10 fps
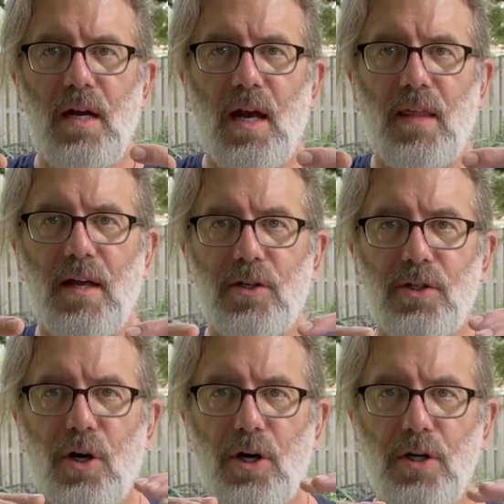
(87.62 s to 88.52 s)
And then
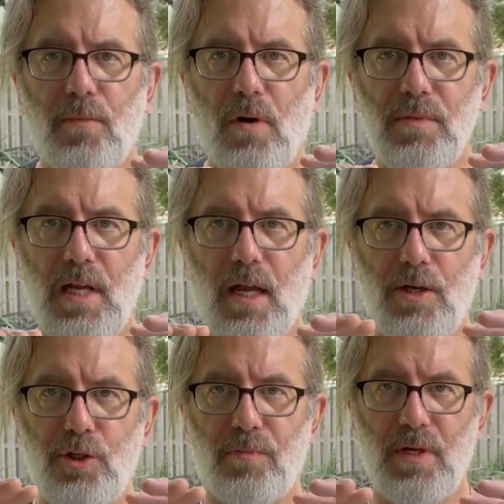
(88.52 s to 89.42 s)
turn your palms down.
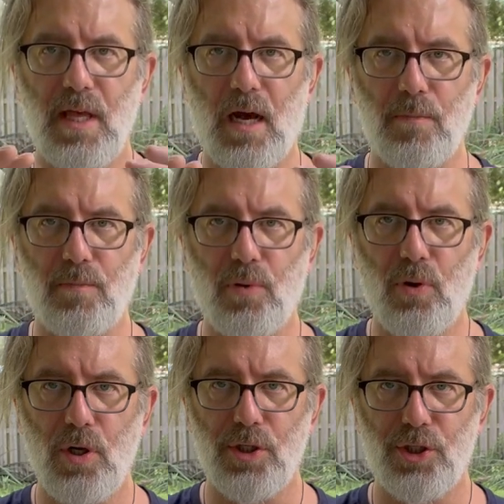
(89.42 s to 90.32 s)
As you breathe out,
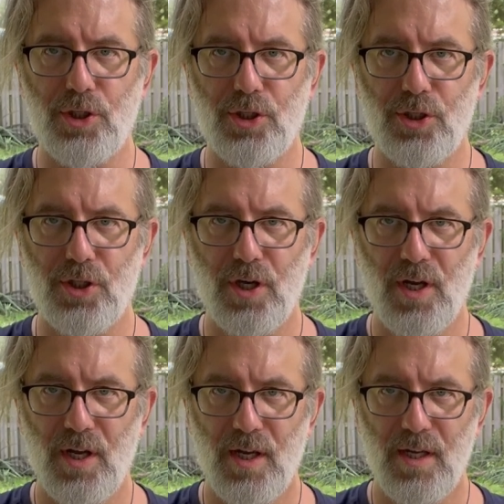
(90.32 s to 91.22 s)
push
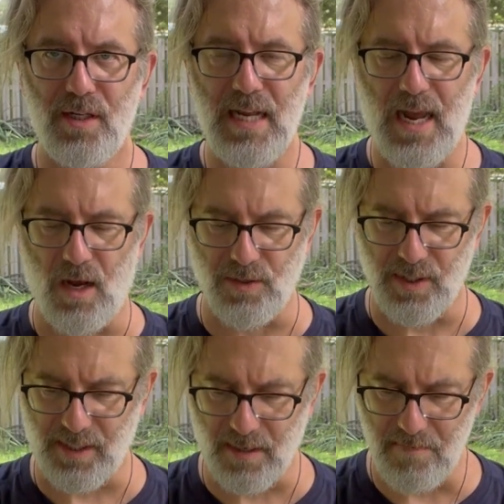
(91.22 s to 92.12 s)
down, just
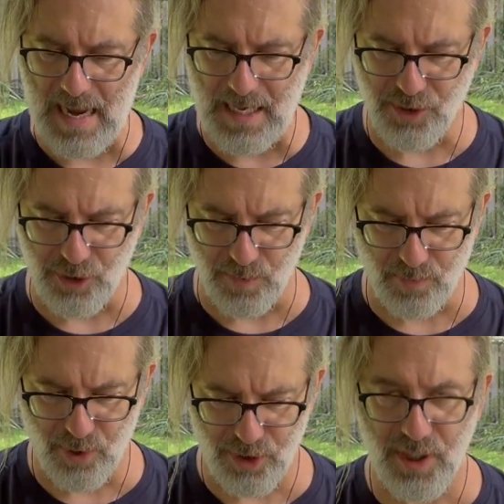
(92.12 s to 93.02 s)
like imagine you're
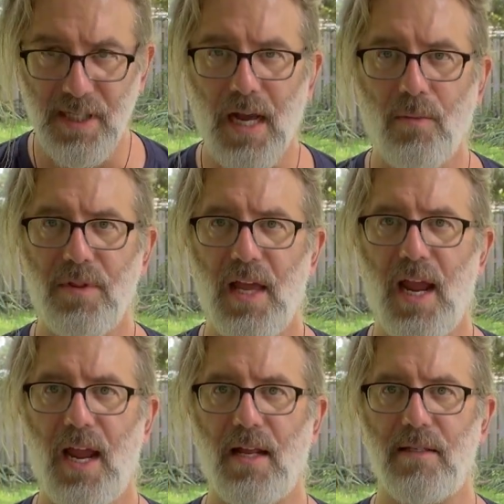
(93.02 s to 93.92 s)
pushing down with the
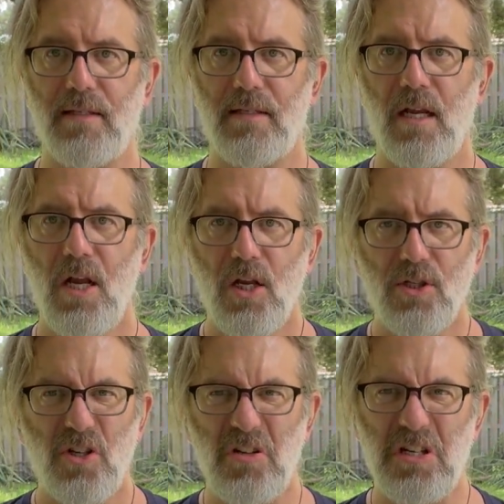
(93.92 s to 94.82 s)
hands.
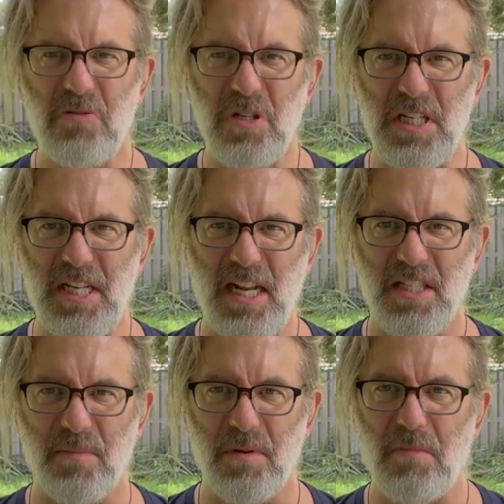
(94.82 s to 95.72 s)
So you don't need to really
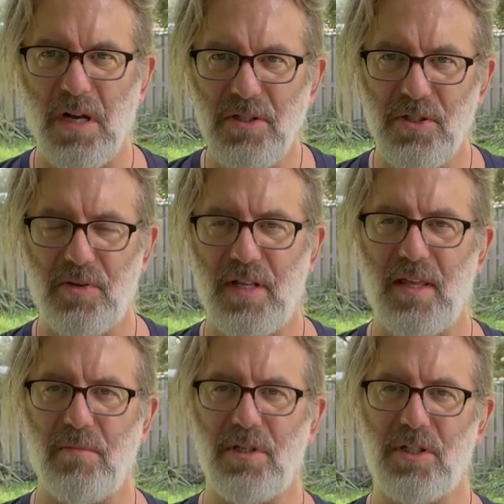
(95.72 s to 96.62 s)
tense up the muscles or
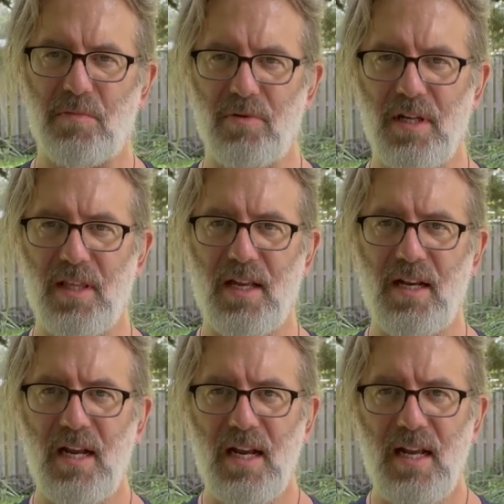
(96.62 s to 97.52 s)
anything, but just breathe in and
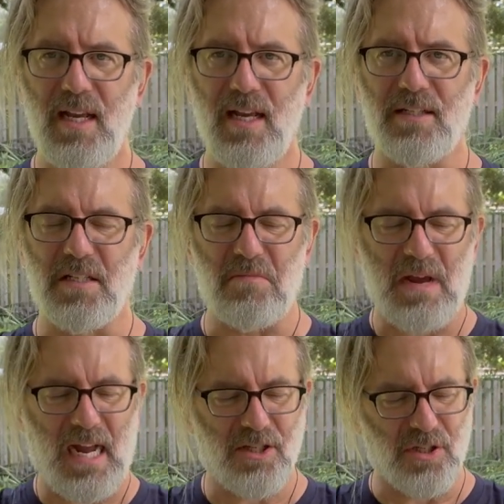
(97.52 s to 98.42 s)
just
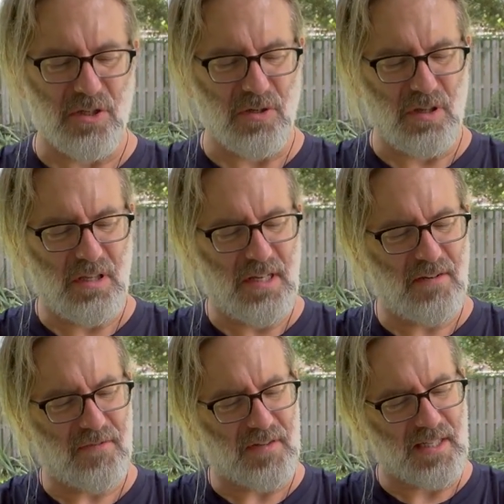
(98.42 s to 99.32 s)
imagine you're
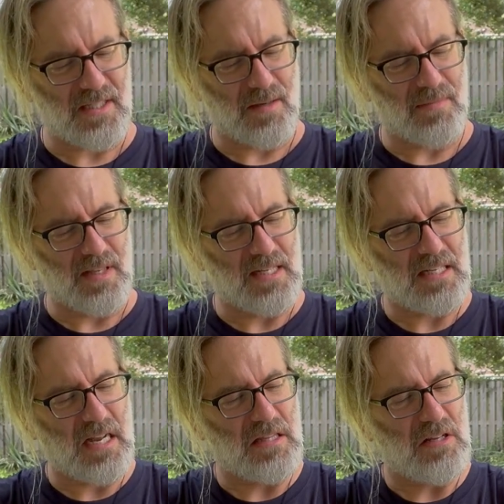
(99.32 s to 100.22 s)
lifting something that's
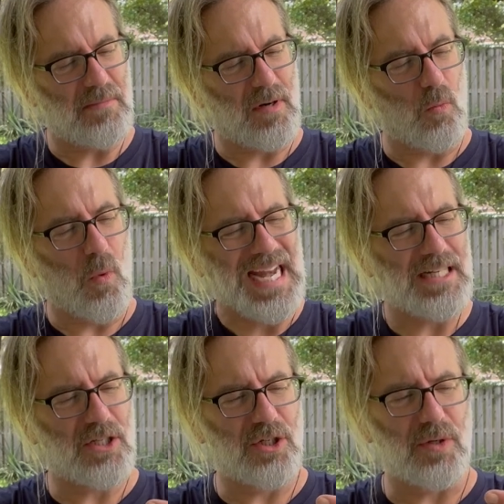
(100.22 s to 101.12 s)
got a little bit of
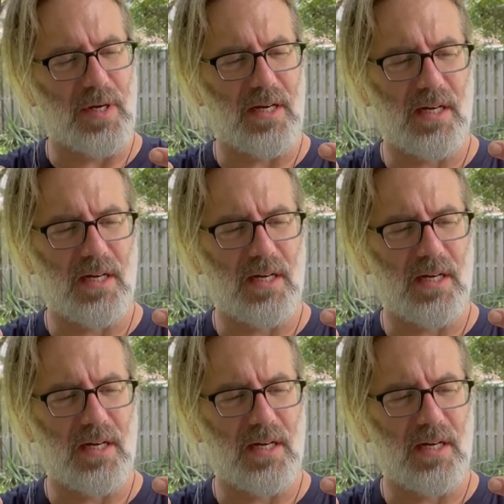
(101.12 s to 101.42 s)
weight to it.